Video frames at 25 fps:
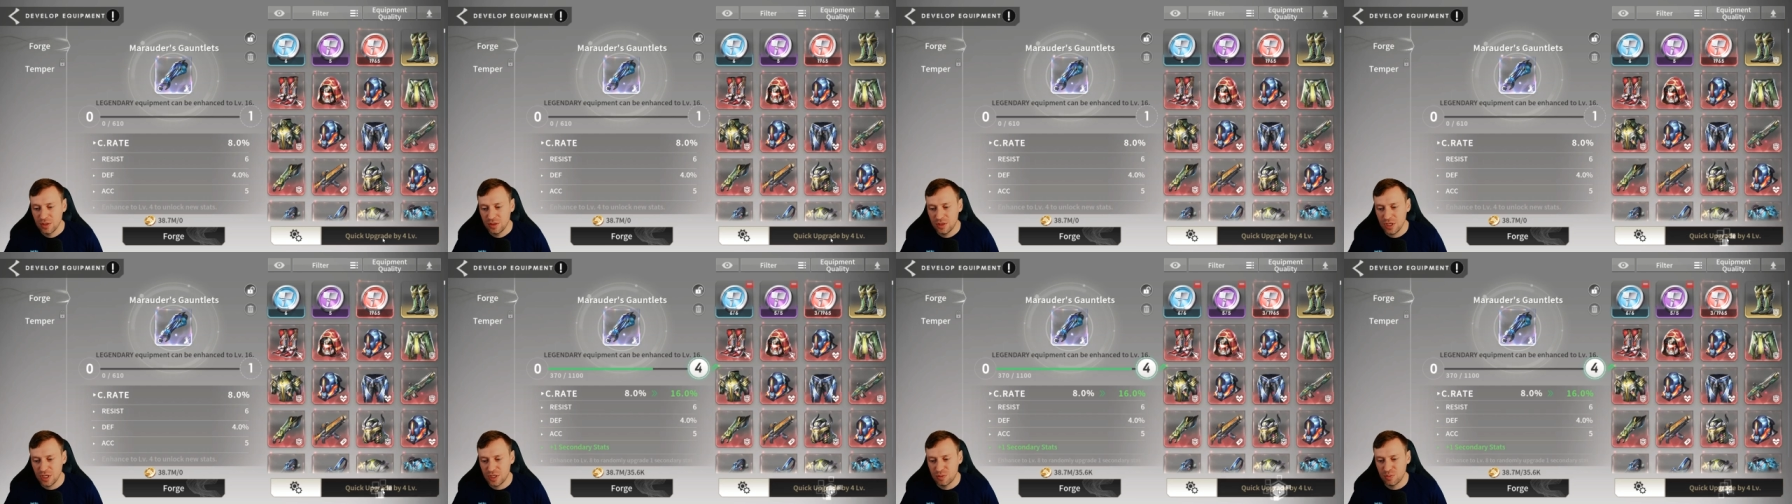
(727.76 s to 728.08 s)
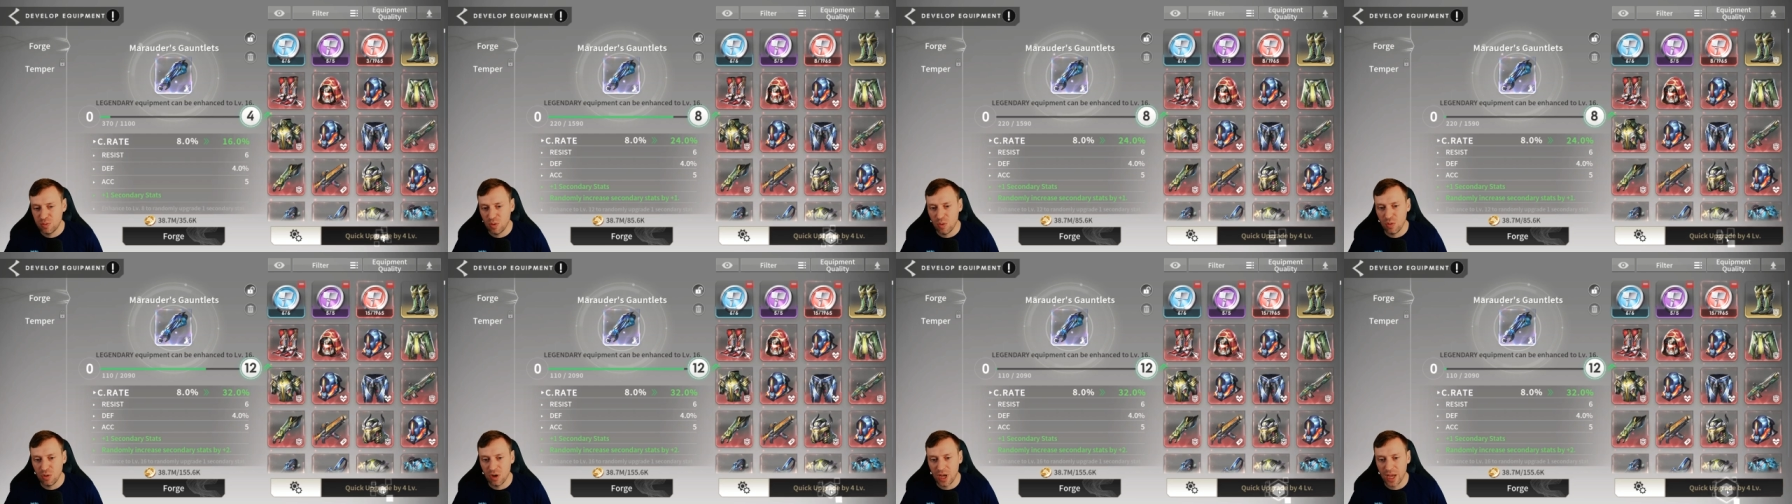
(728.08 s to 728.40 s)

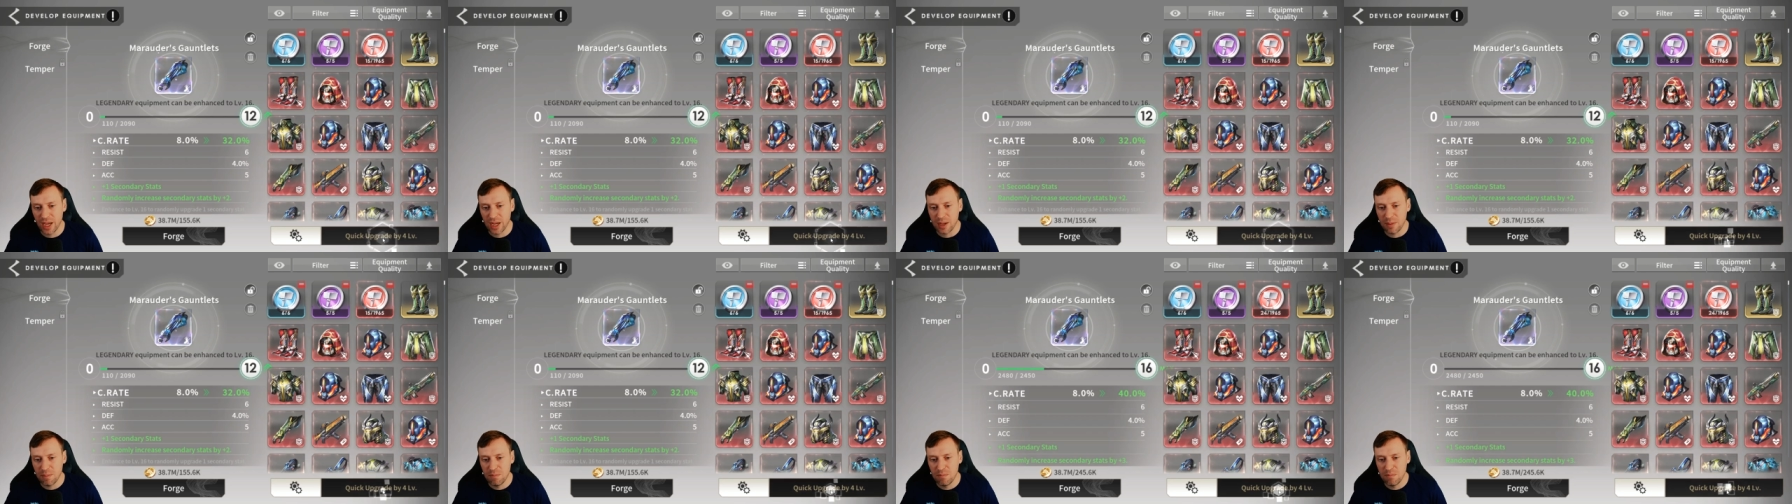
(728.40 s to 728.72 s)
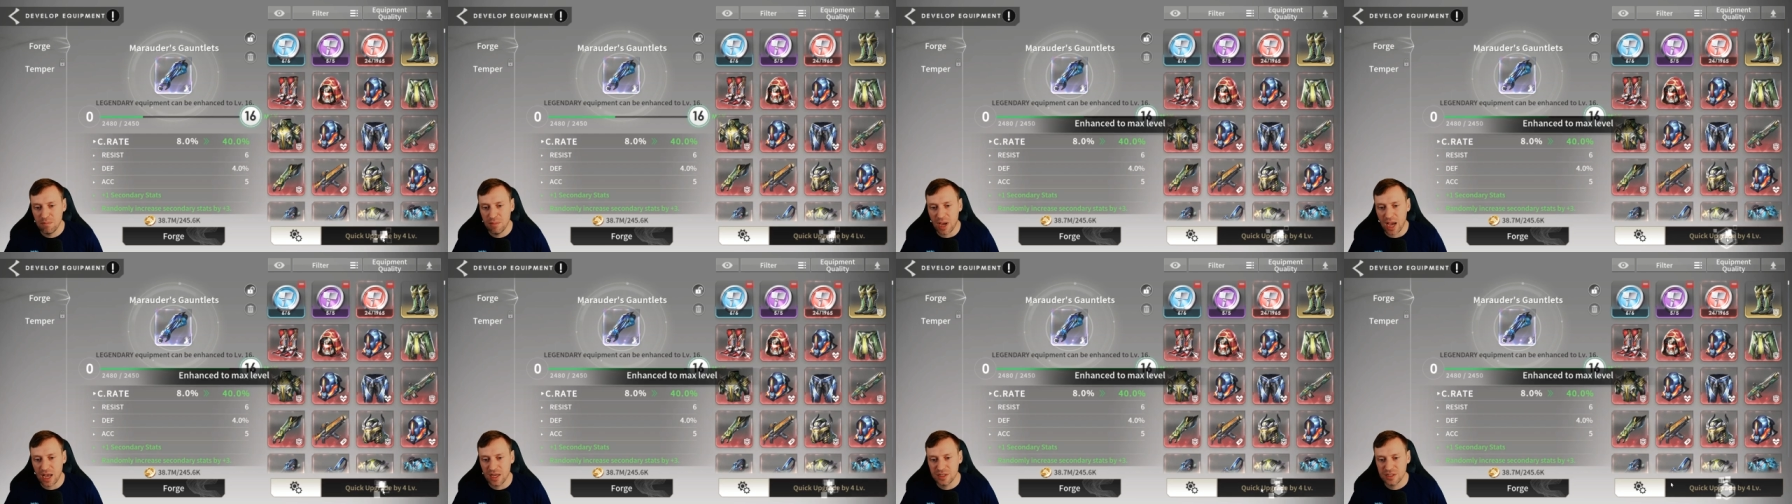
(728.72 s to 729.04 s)
this will like
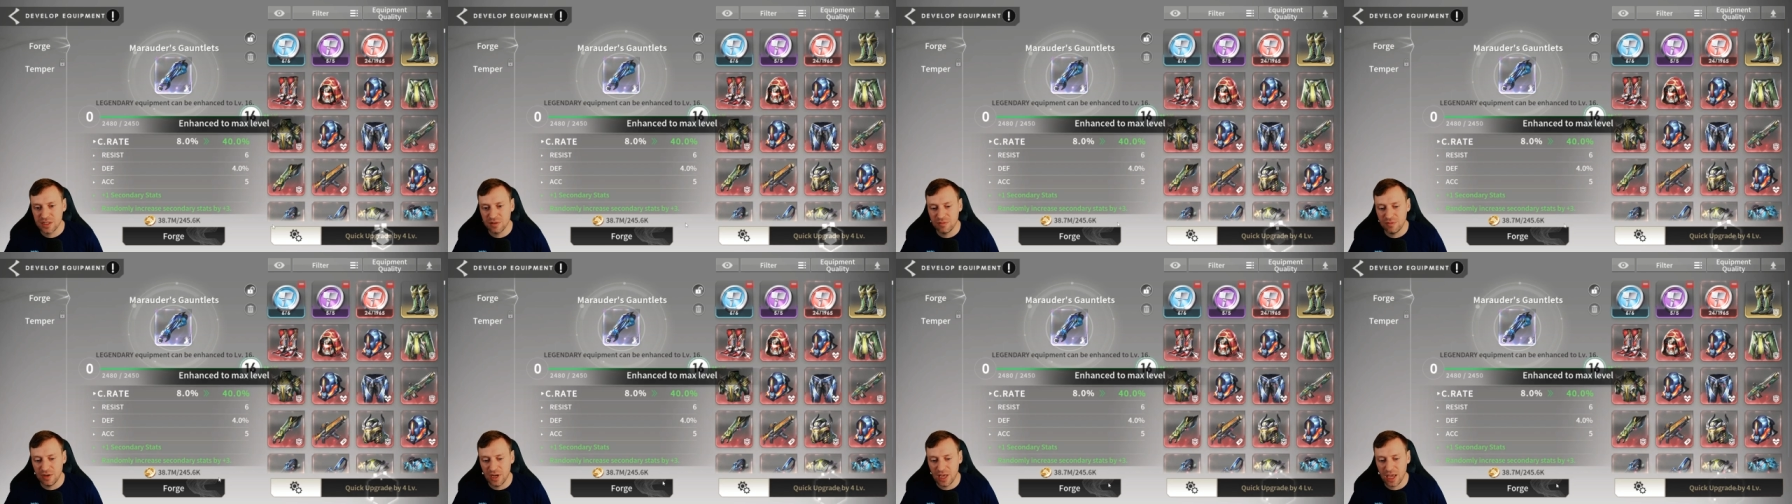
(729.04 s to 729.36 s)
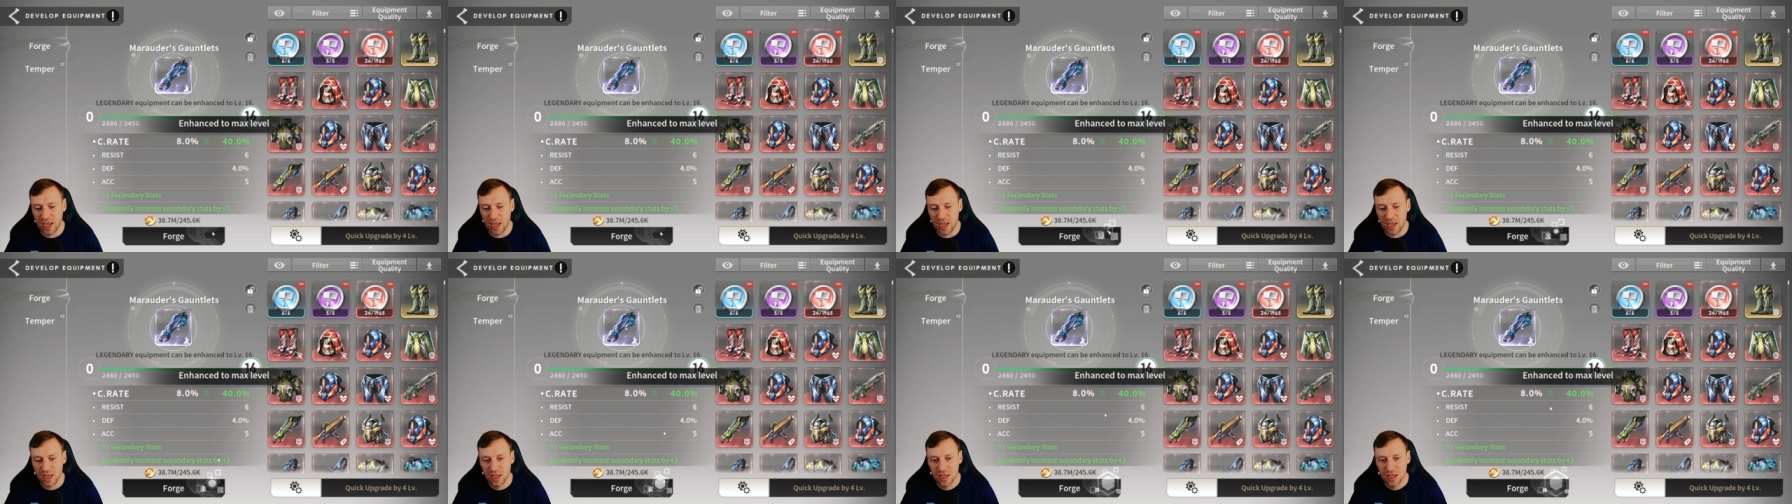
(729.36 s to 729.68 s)

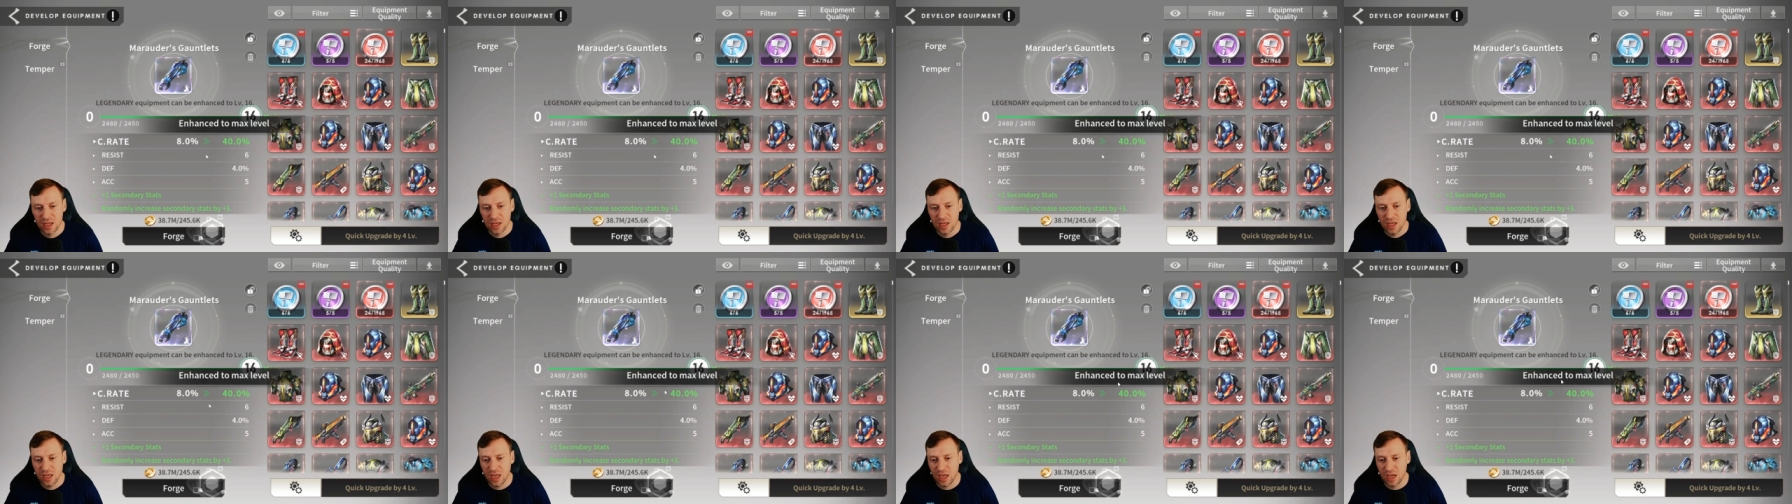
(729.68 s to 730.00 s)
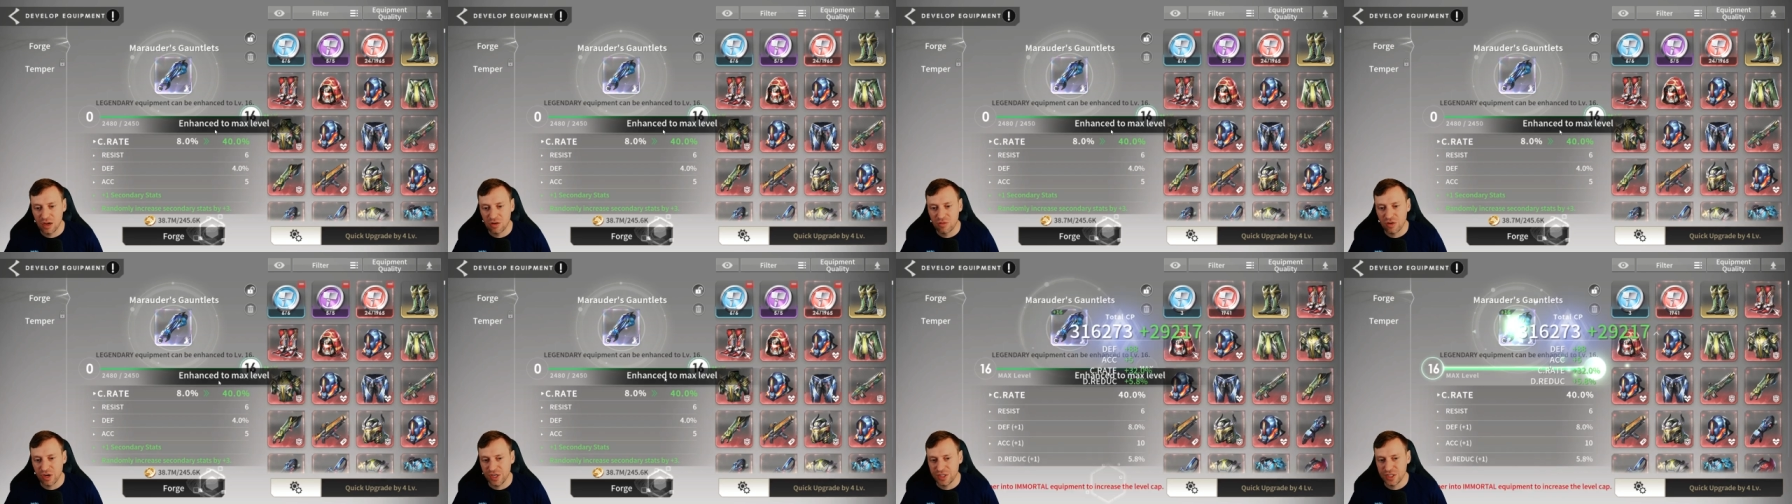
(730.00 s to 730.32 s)
massively
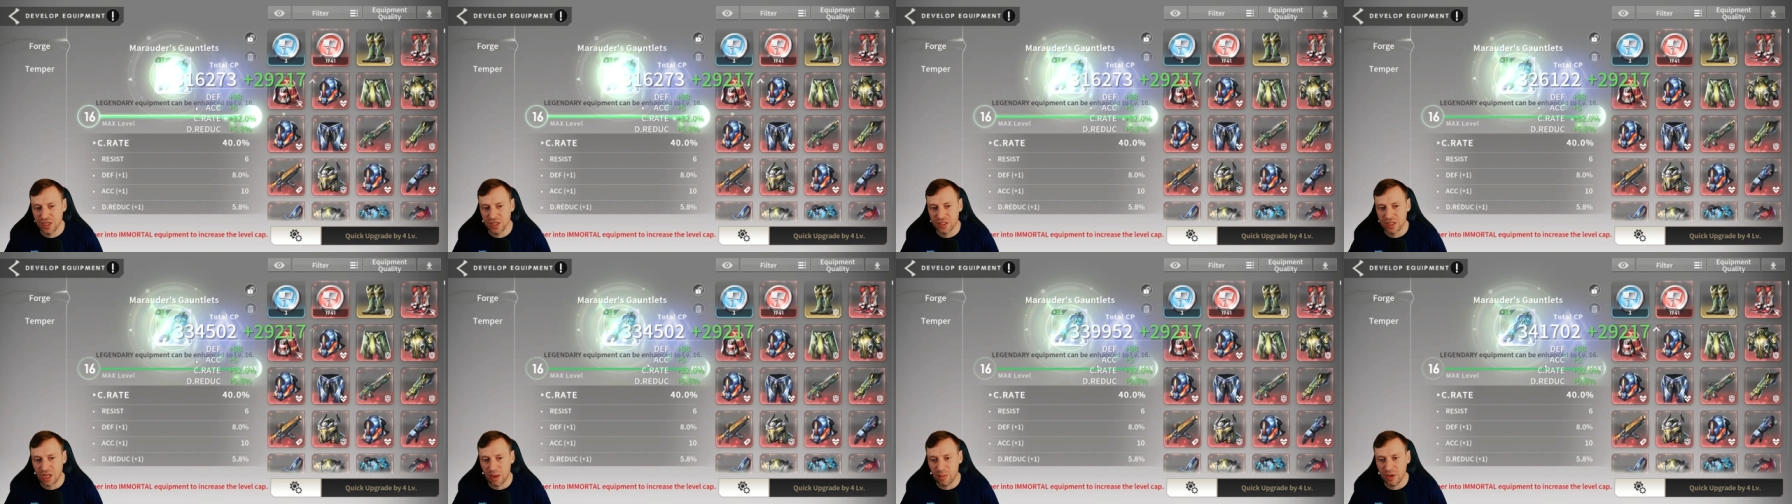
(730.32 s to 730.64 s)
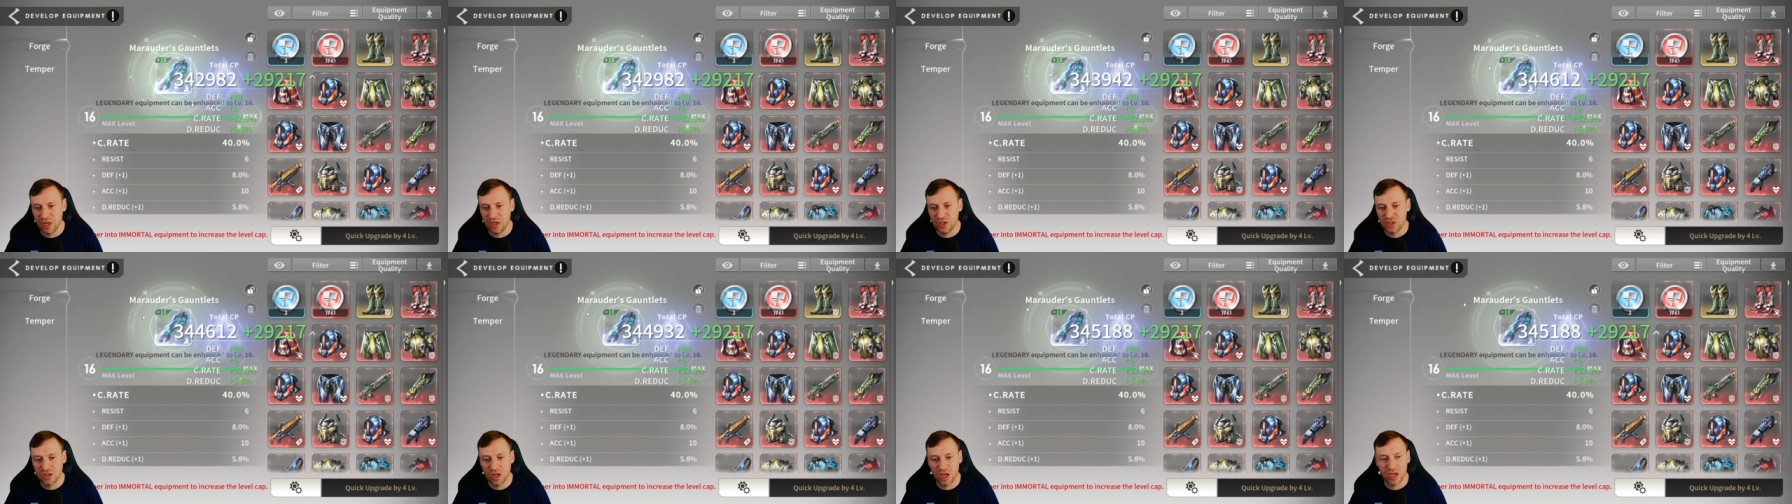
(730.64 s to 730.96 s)
increase her
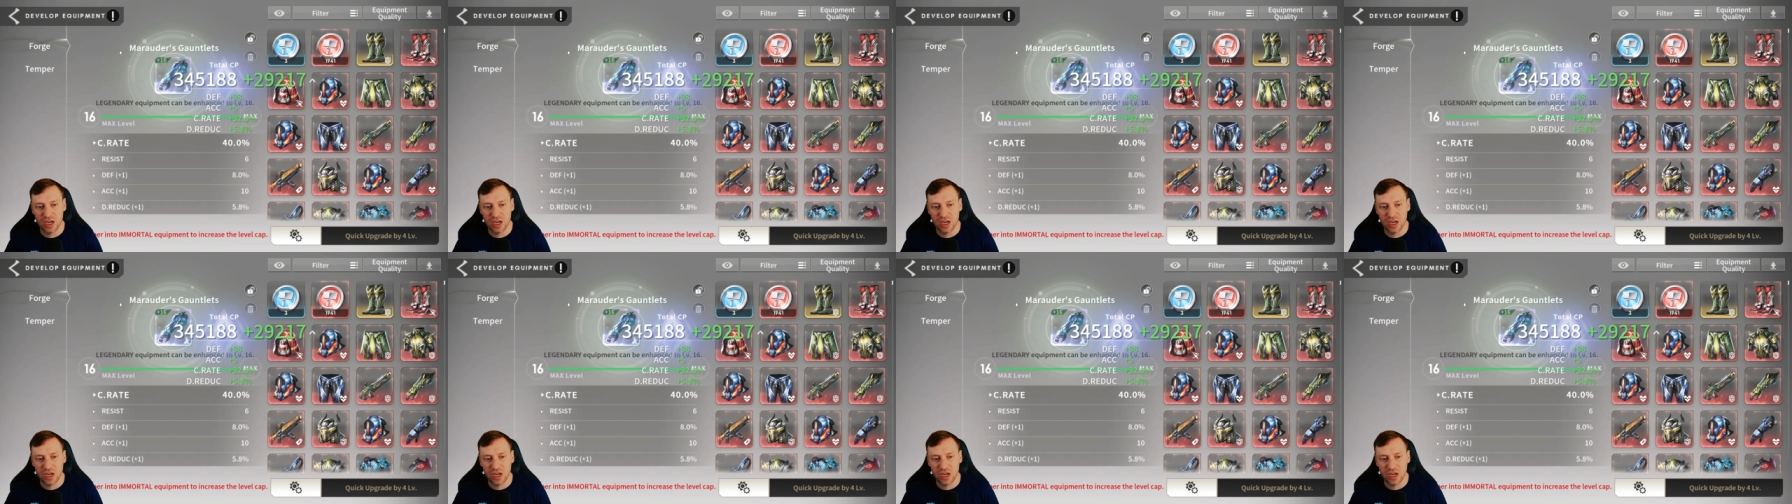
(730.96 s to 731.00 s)
damage,